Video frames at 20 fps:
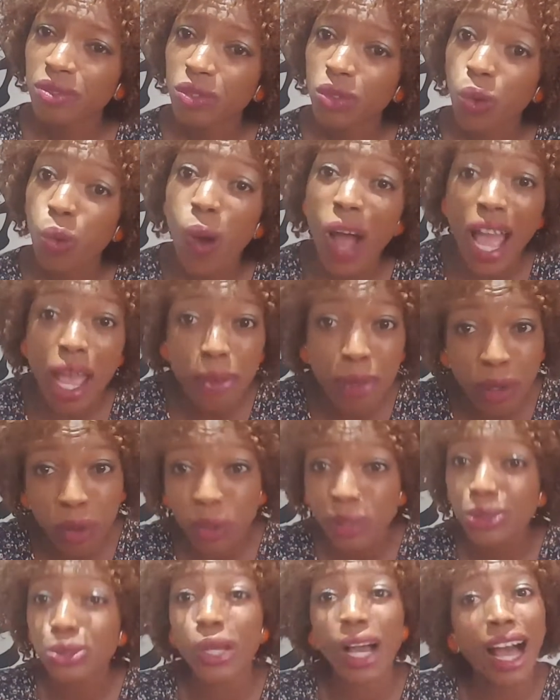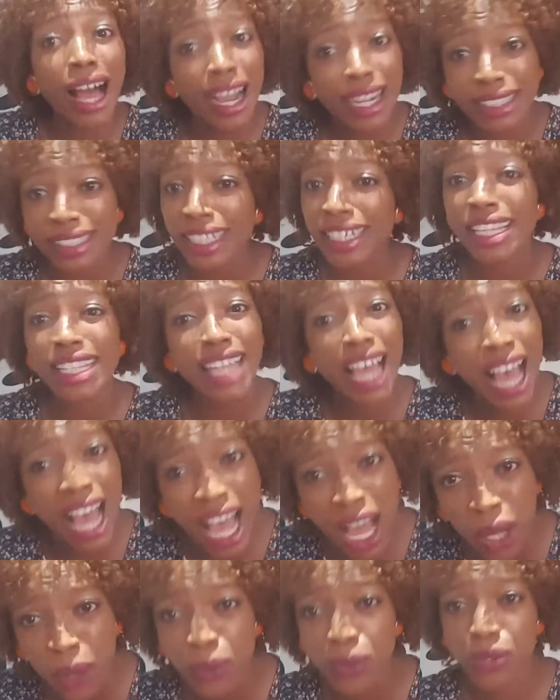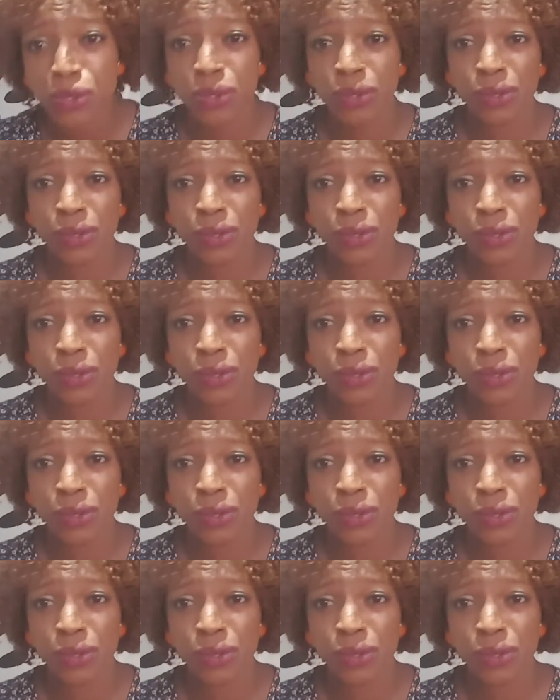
Why? Because you're acting it out.